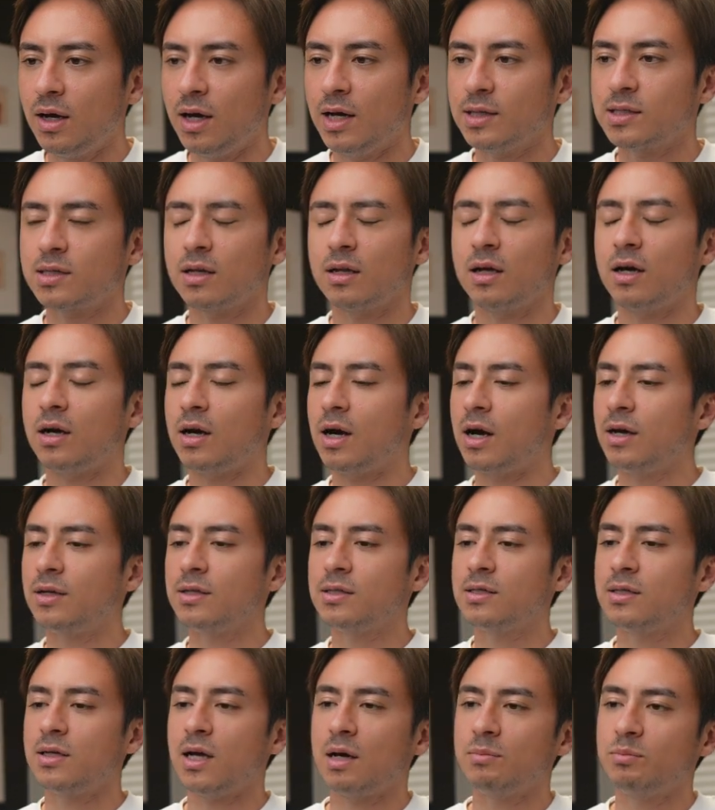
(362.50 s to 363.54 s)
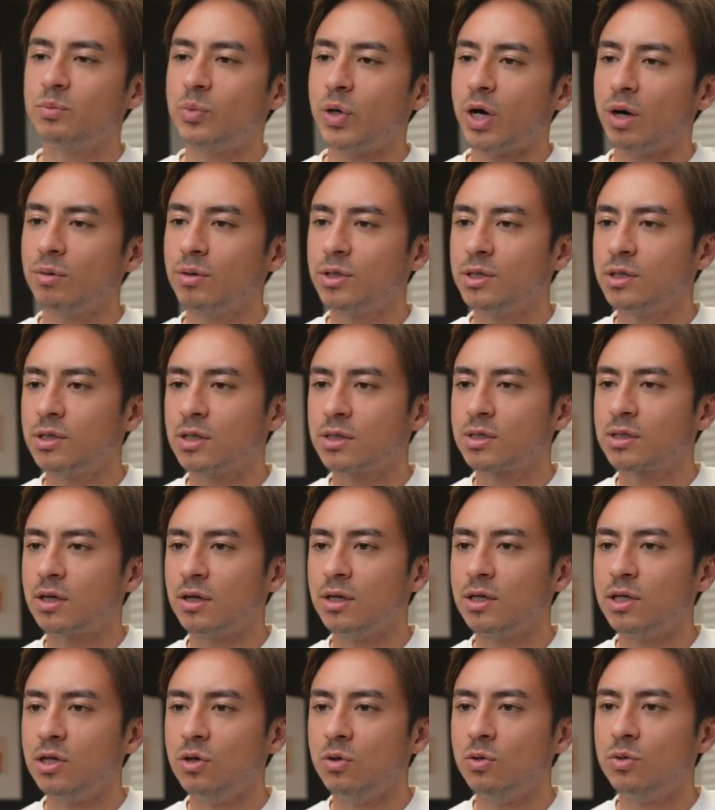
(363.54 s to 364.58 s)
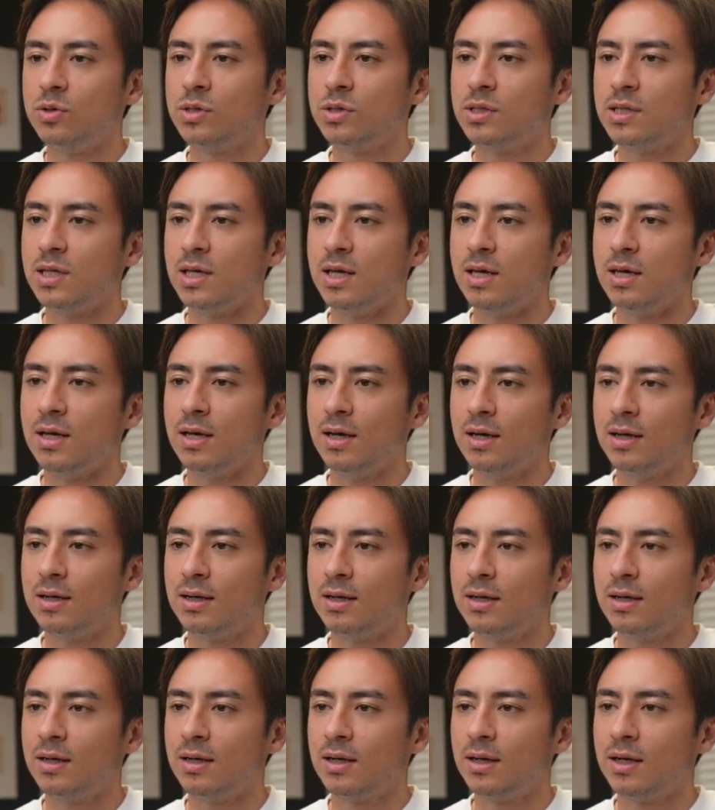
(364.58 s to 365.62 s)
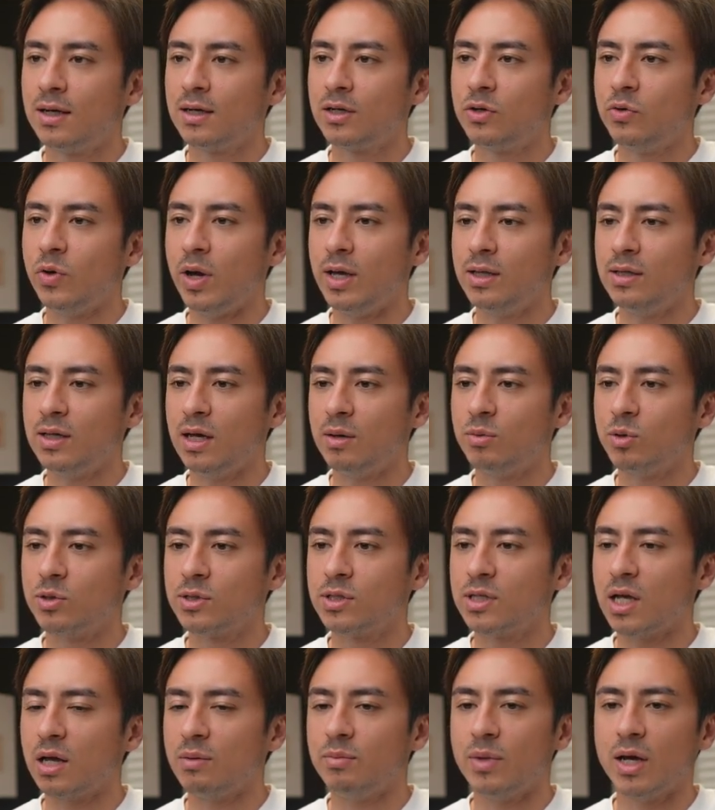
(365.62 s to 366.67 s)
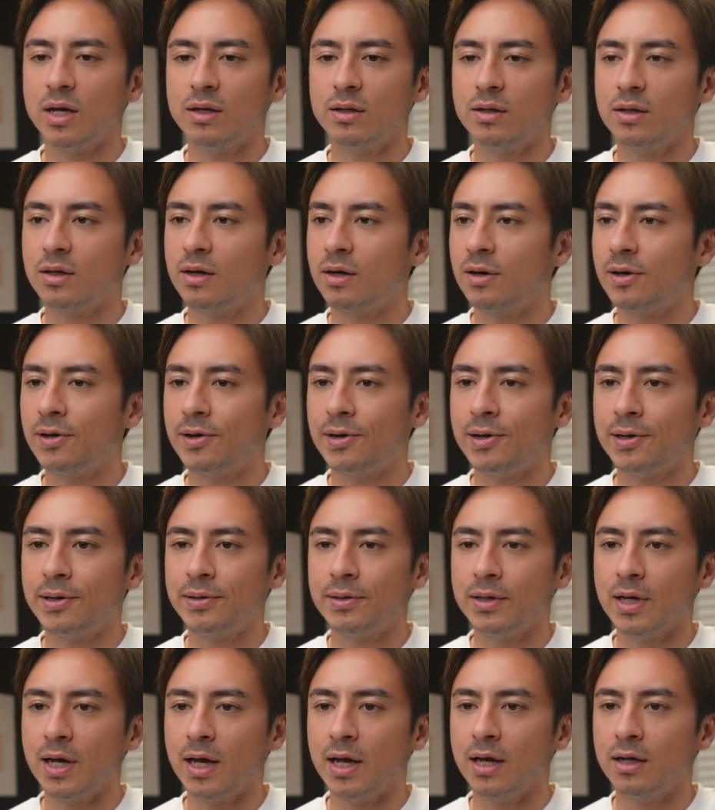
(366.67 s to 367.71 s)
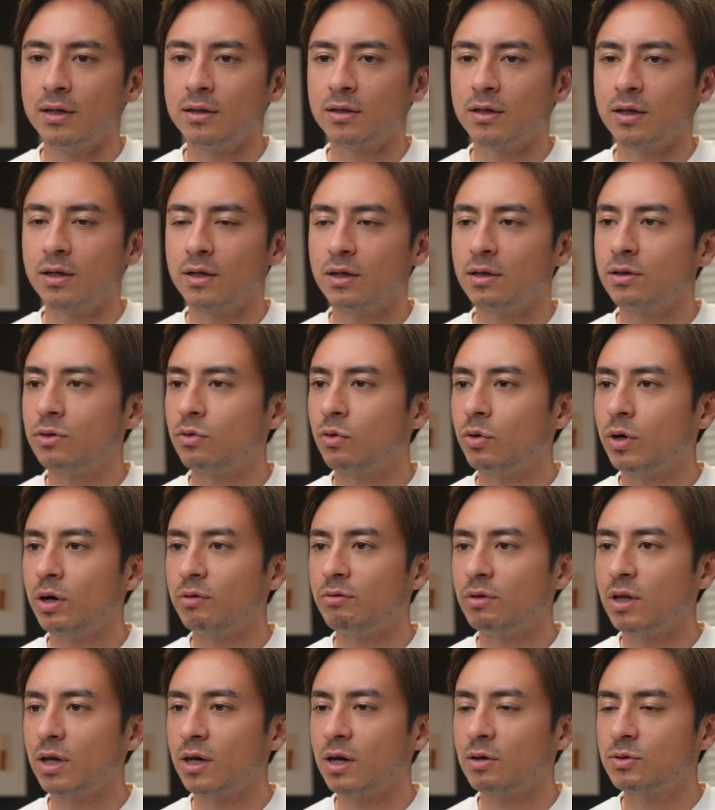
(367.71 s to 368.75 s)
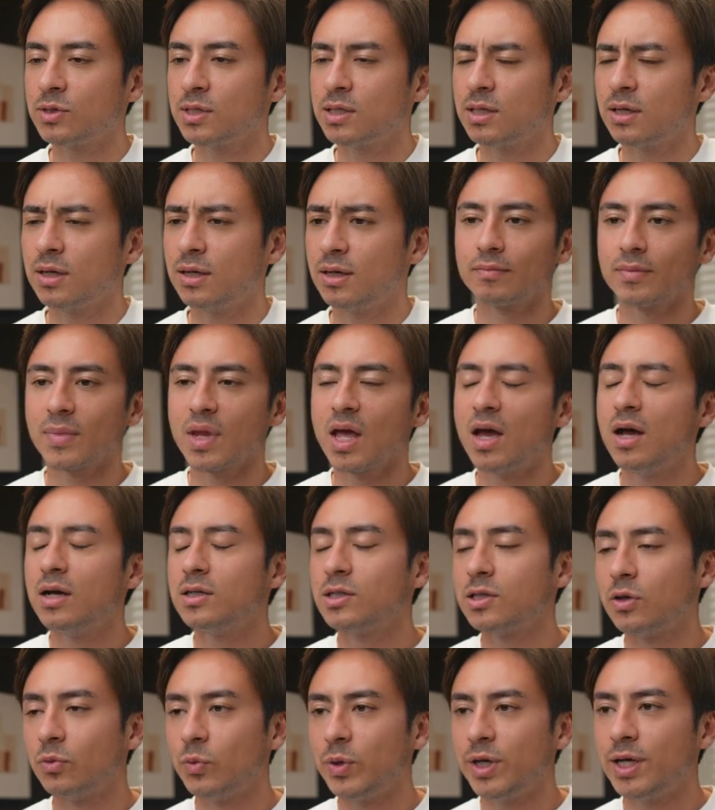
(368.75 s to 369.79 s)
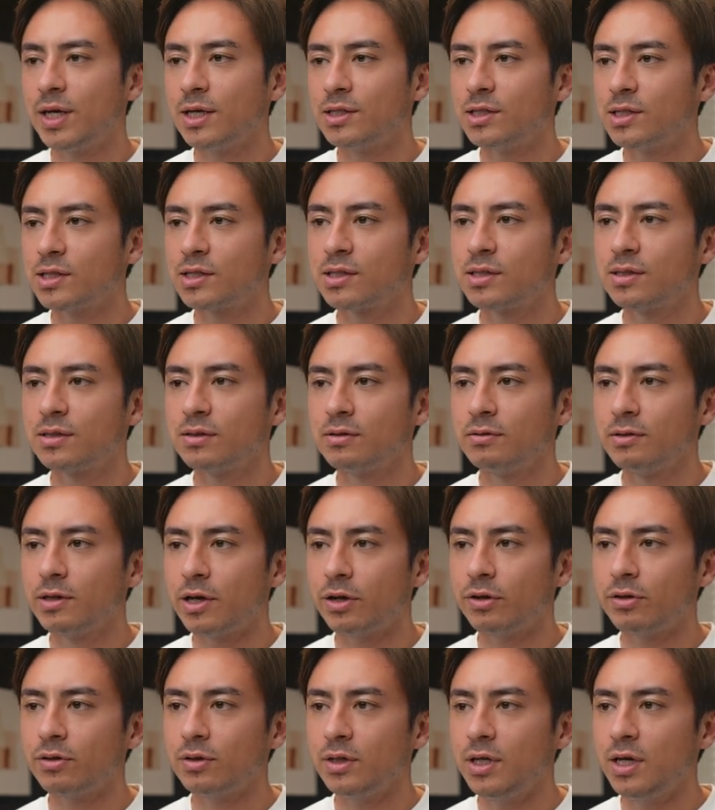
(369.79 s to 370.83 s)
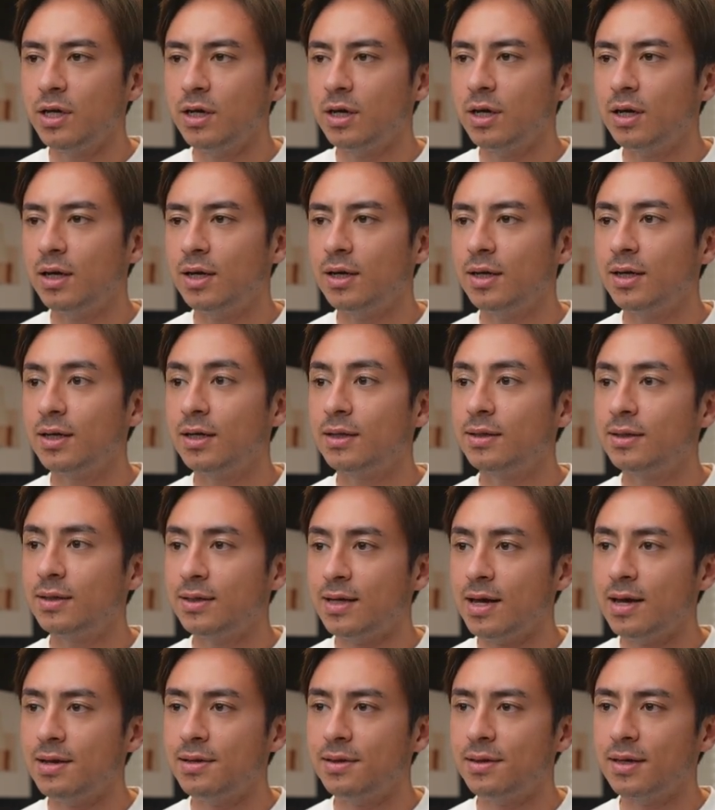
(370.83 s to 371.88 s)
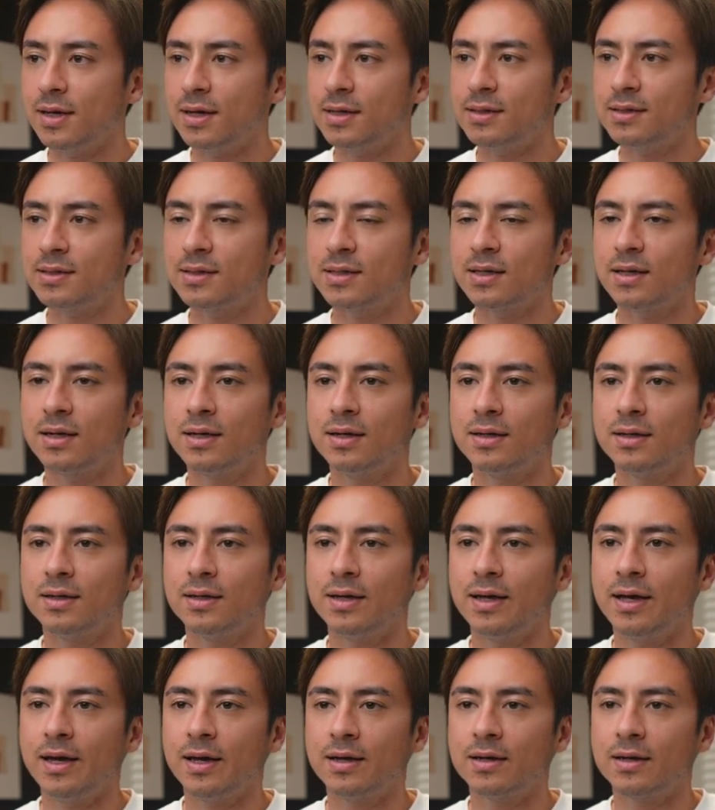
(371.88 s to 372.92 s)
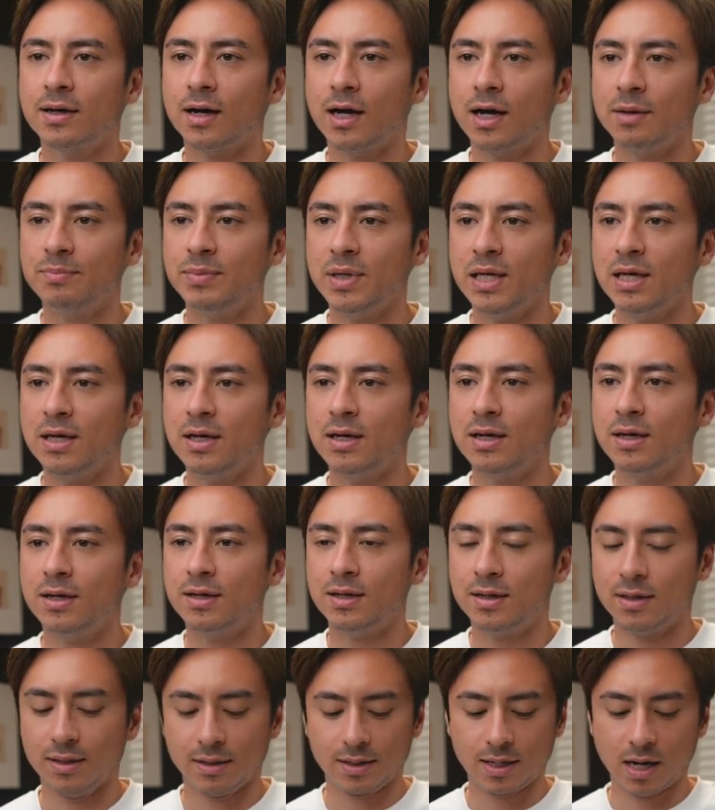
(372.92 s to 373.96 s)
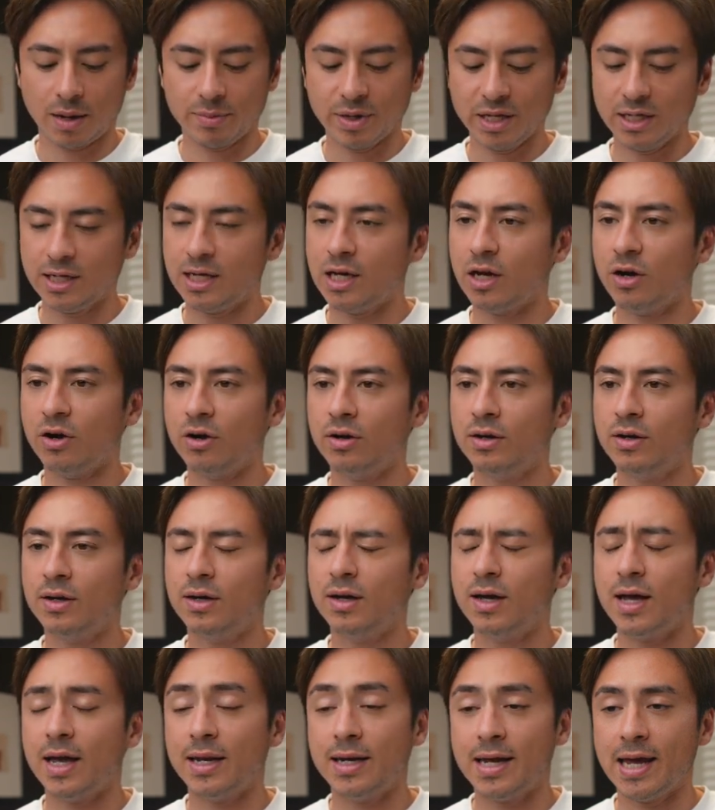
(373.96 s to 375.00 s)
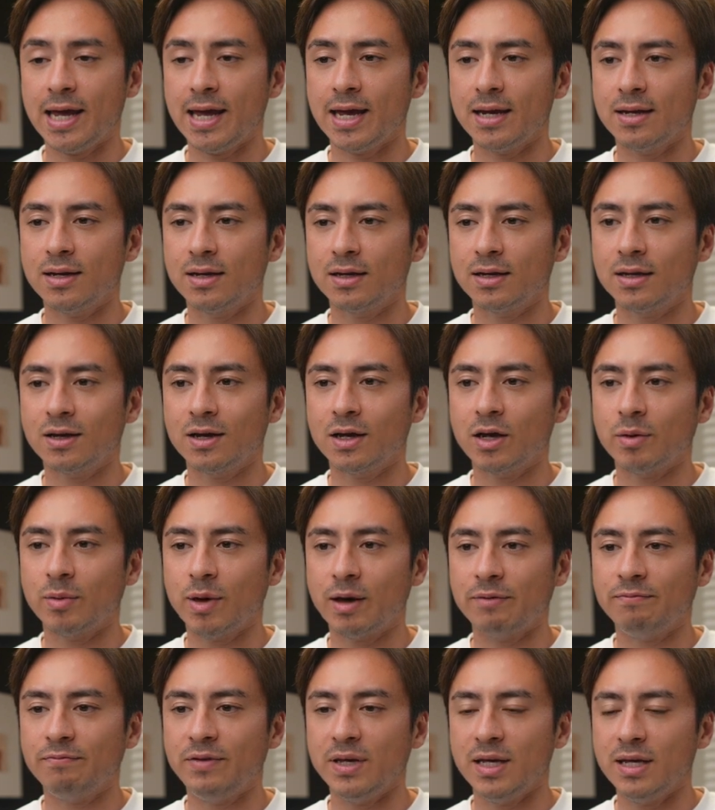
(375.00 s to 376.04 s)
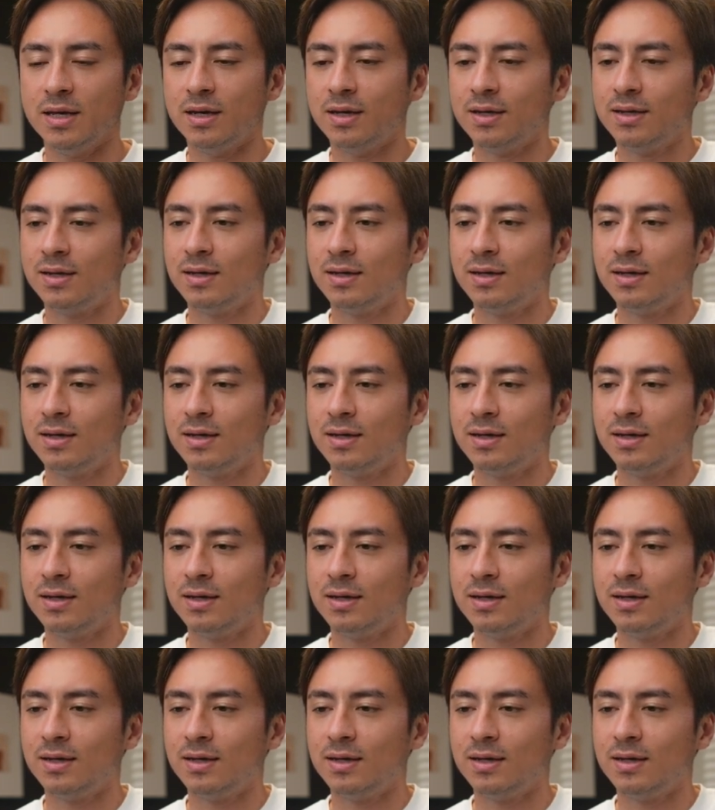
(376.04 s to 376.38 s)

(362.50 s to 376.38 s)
It's a Honestly, I'm probably just going to use the create table statement uh, and kind of ignore everything else. So we can just literally take this, hit copy, come in here and hit Command V.